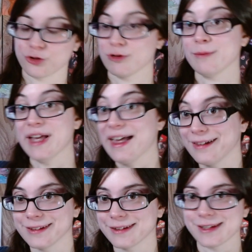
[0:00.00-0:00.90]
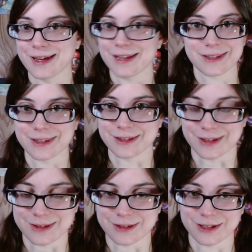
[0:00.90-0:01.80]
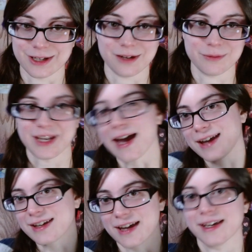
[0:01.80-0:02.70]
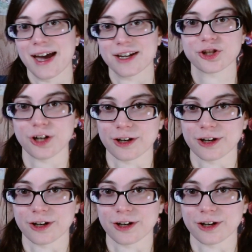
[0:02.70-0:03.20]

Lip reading: rebels against the system. Yeah, sure.